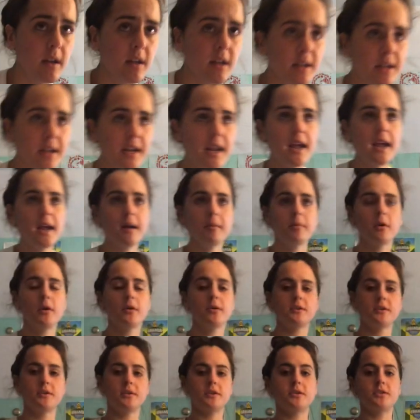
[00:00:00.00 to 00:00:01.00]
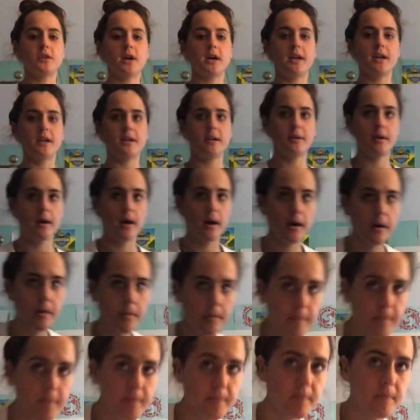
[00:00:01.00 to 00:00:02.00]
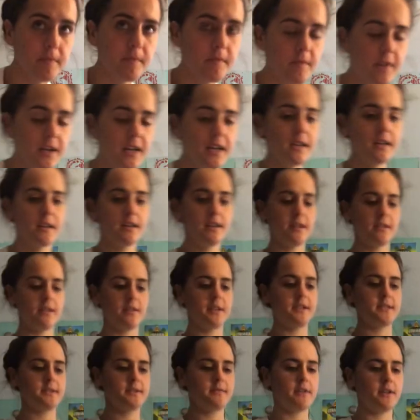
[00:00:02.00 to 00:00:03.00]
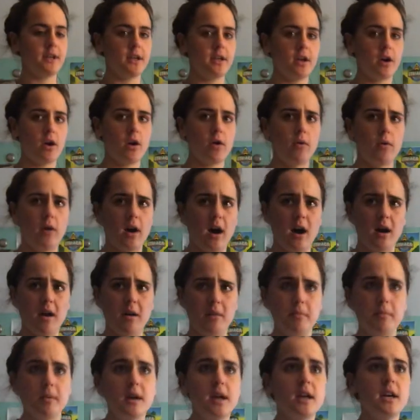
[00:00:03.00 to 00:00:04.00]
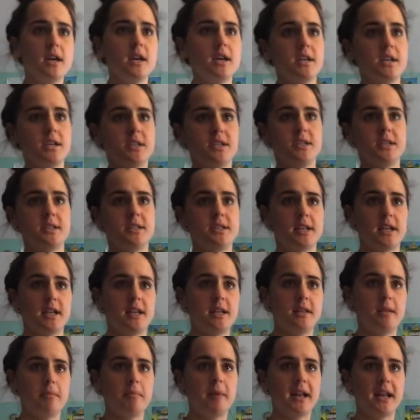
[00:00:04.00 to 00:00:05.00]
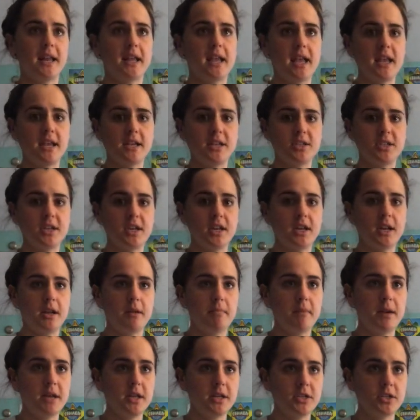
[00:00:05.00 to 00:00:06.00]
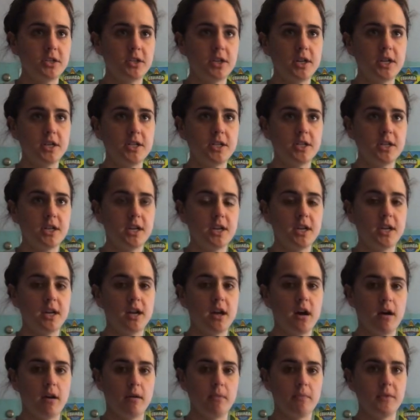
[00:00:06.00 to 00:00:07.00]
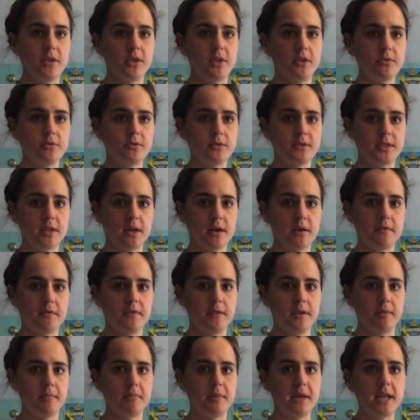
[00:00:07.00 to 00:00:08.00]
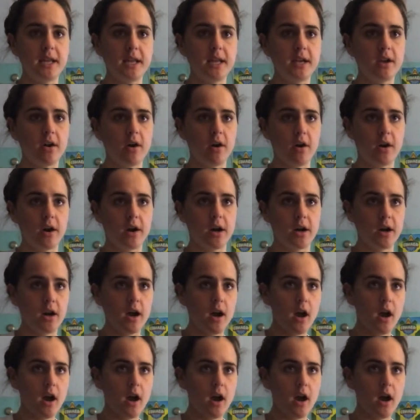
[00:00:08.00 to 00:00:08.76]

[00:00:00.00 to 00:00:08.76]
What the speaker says: today, I'm going to try to fit into this video just like the medication administration, the use of the PDR,